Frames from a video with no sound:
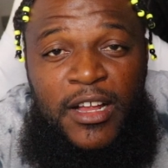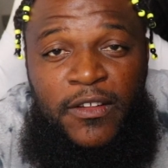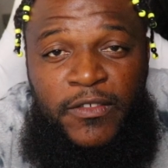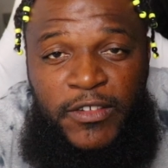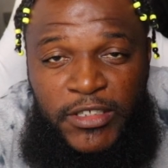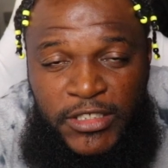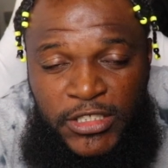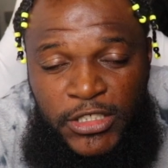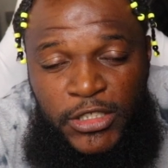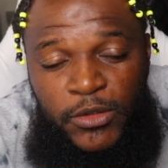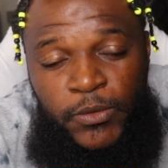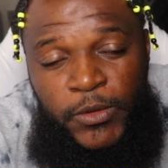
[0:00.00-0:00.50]
off
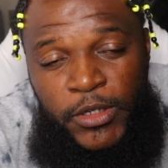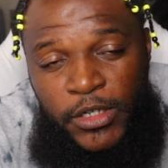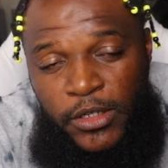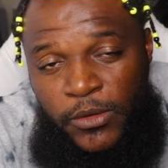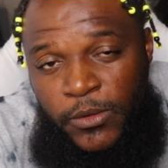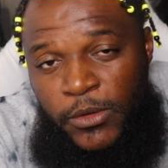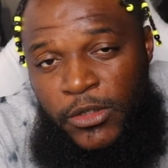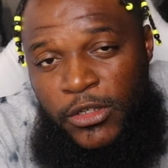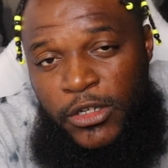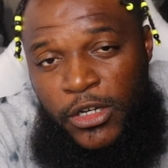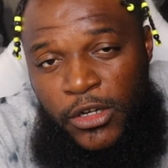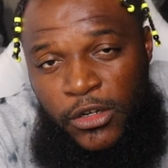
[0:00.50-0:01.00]
because he really
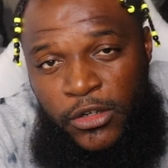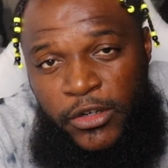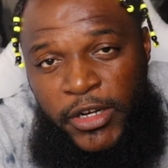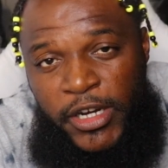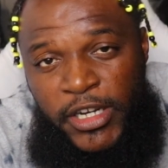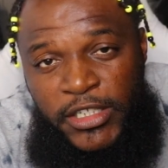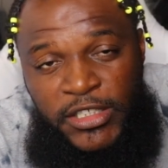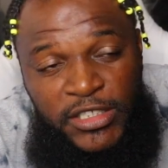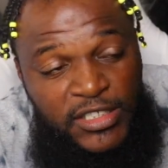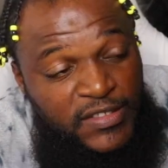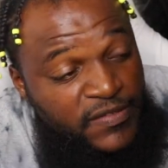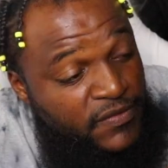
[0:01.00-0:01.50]
will go
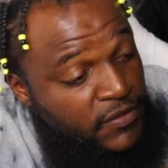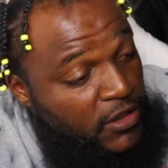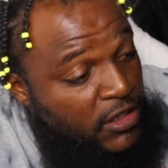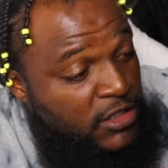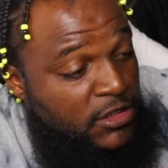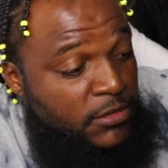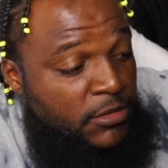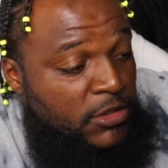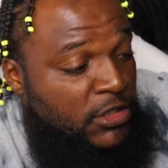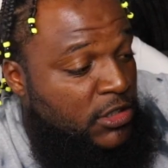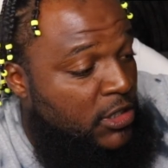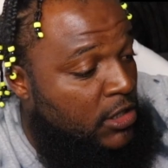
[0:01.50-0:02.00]
crazy. He'll
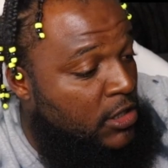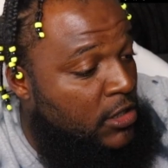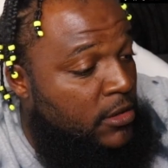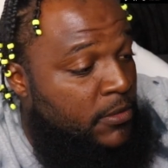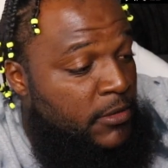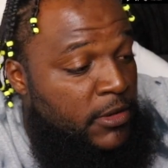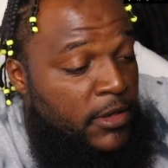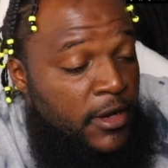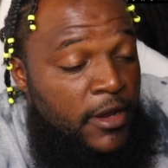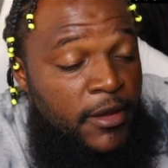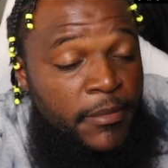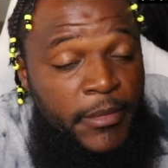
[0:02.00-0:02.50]
fuck some shit
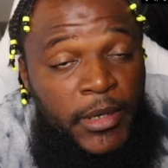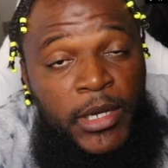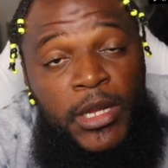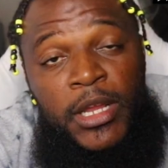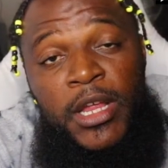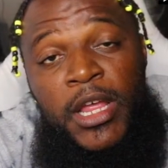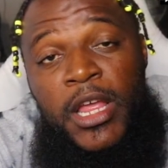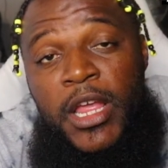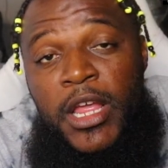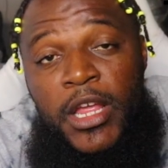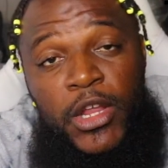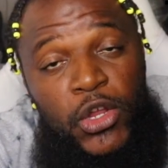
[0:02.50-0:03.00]
up, you know what I mean?
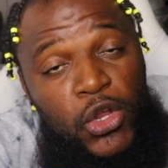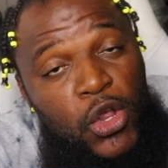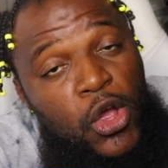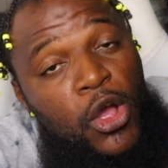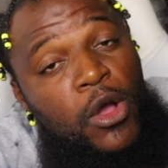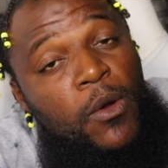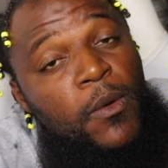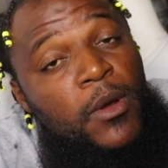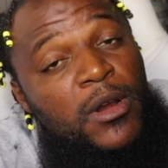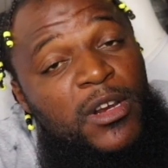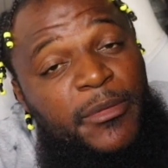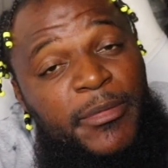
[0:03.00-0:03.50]
You
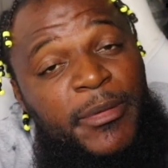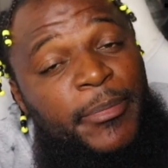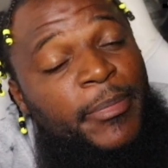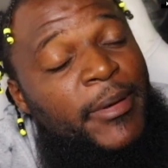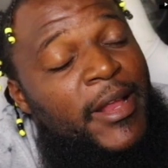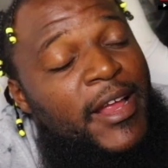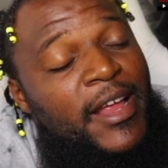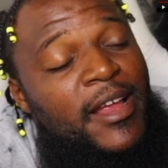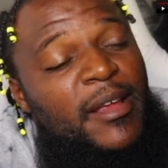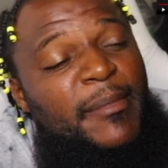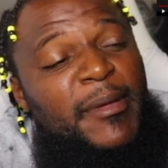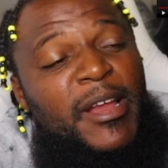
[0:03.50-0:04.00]
don't want to be
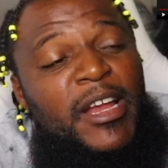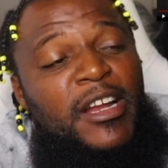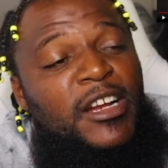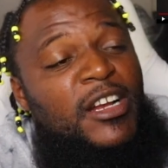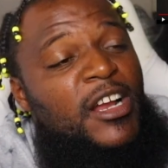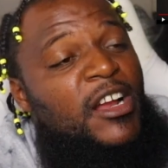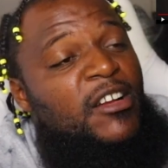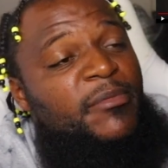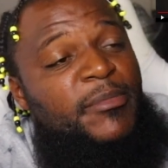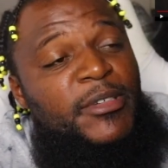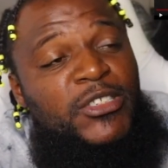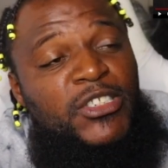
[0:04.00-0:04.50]
playing, man. The
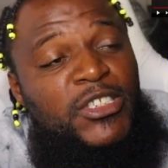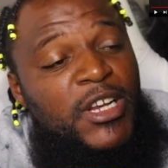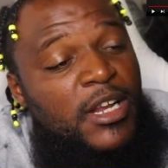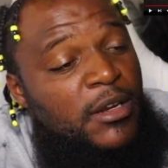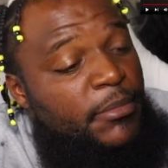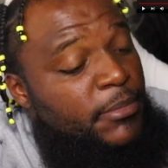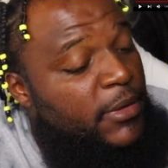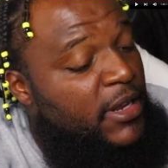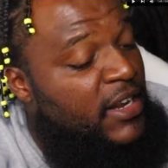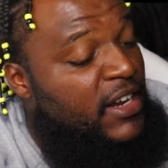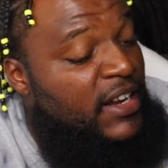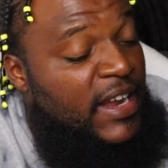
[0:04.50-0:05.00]
government
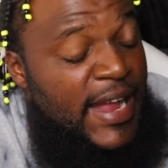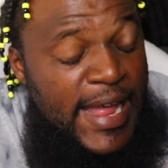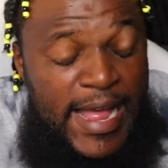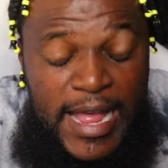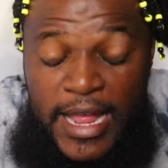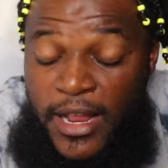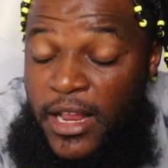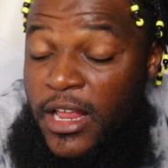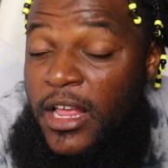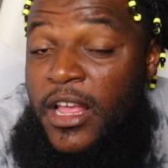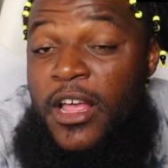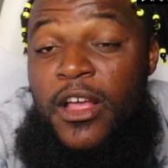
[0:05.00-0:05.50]
trying to play
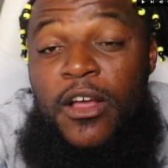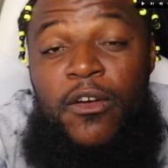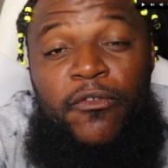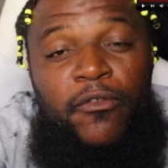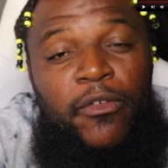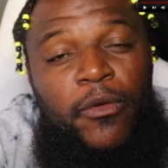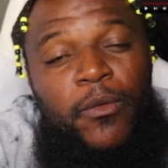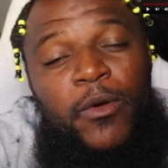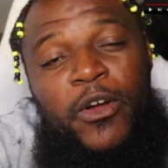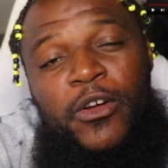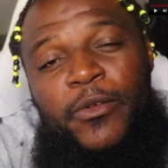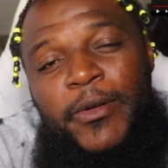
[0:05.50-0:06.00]
God.
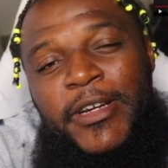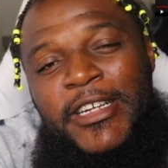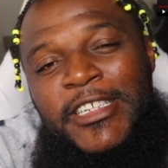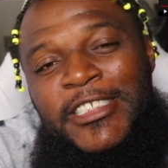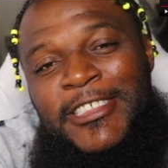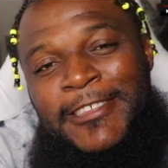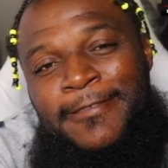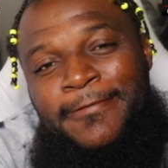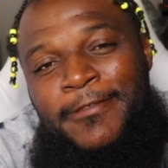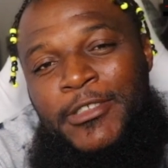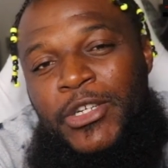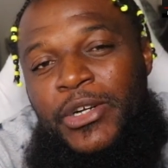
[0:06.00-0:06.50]
For what
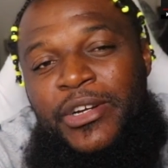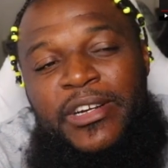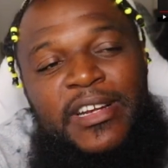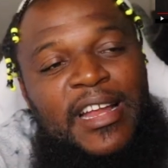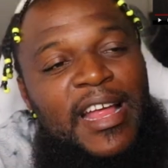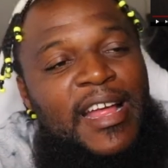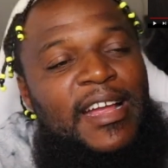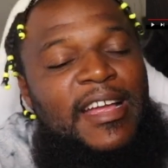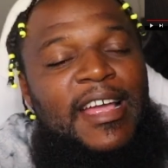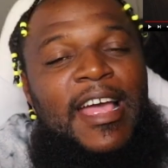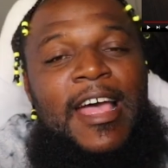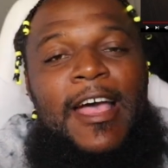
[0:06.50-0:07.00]
reason? You're
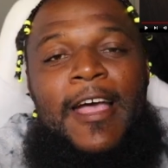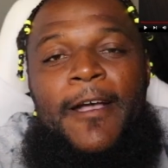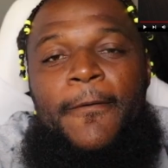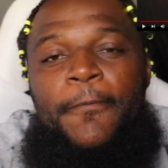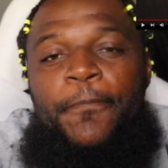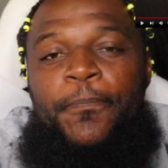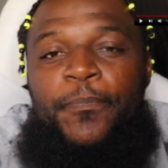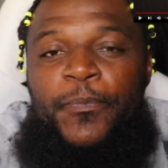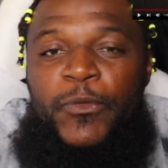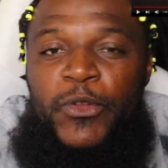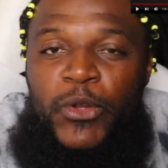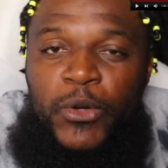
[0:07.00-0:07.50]
not God.
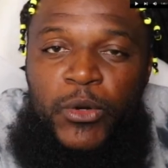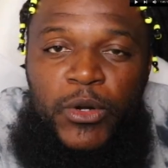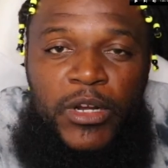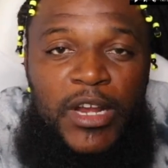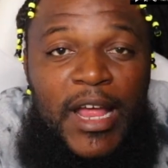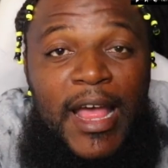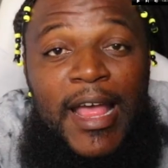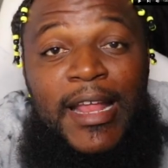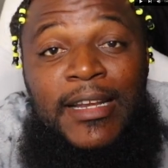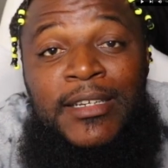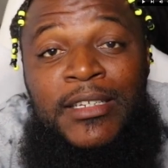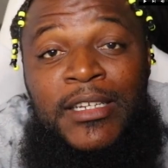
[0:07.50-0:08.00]
You are
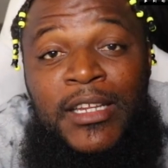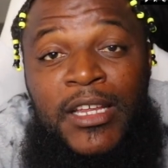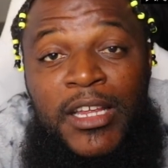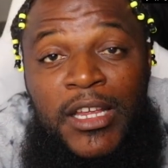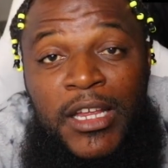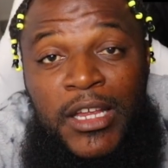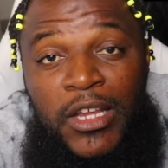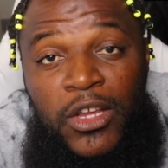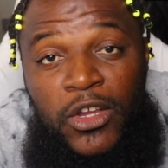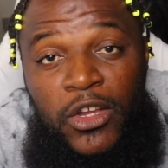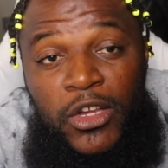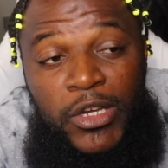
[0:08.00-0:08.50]
not.
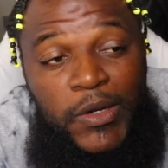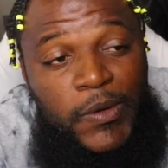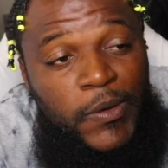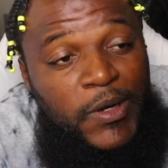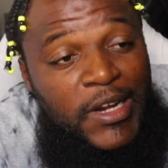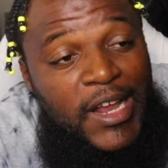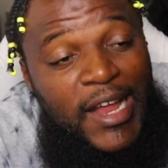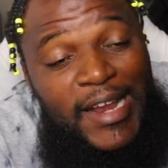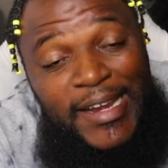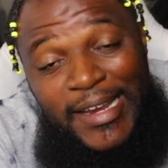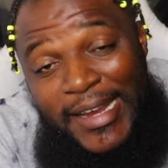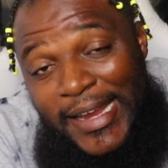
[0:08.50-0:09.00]
You are
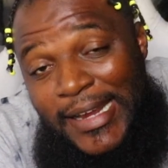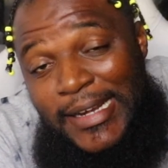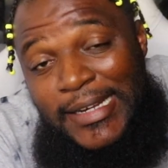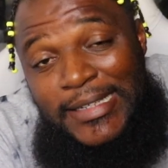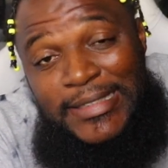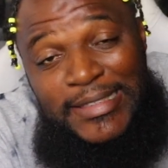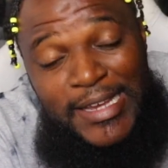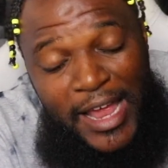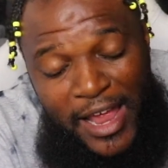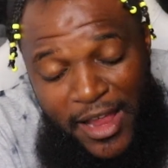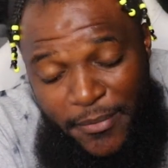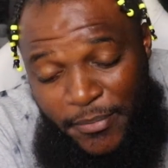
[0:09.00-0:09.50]
not
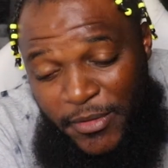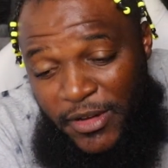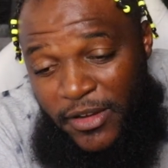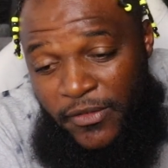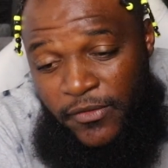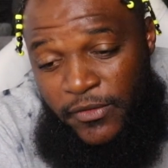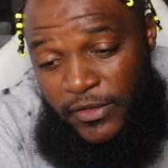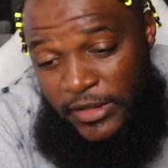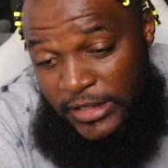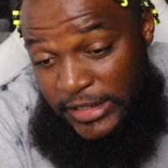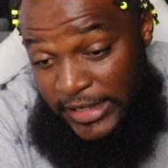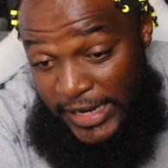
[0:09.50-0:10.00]
any type
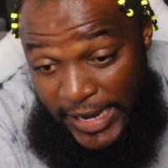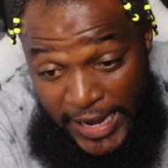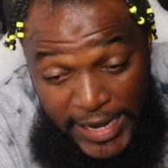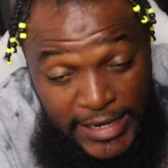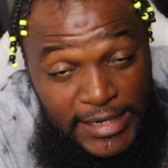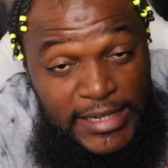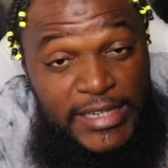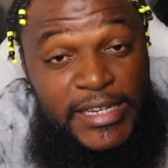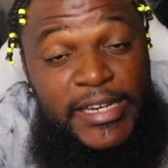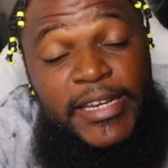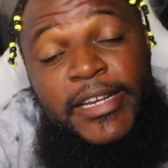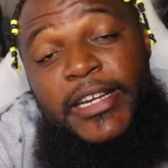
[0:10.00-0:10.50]
of
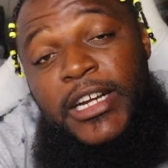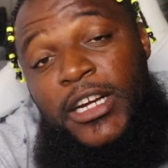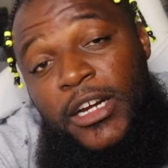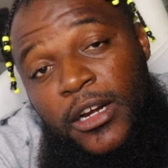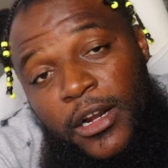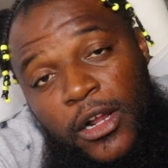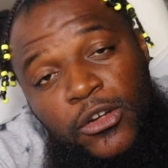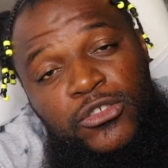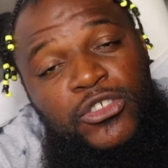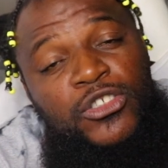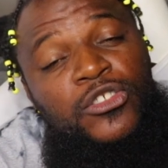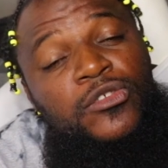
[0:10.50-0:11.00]
anything
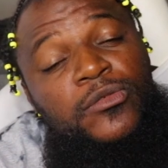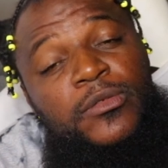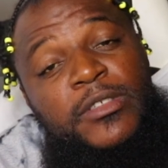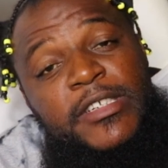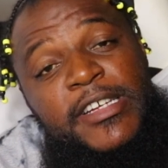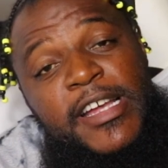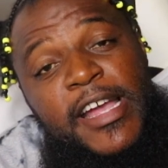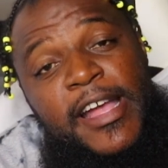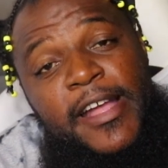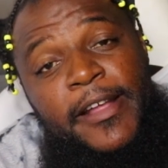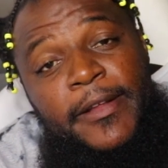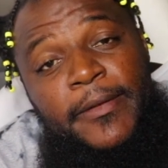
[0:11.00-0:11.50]
close to a
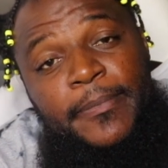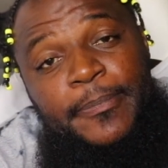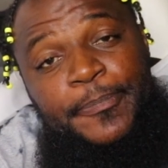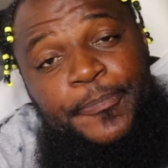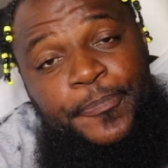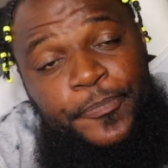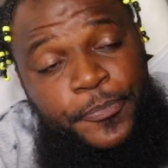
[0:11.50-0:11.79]
God.